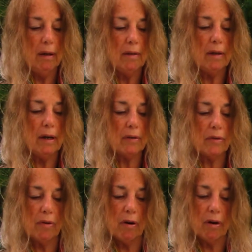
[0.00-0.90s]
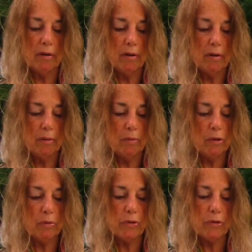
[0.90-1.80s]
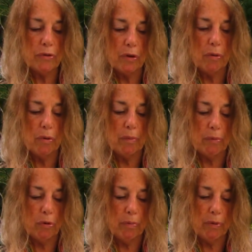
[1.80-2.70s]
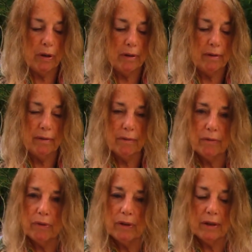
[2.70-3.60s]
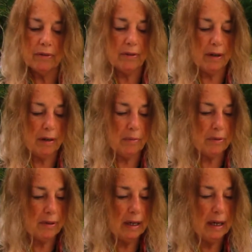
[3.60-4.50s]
The next card, which was so appropriate for these times,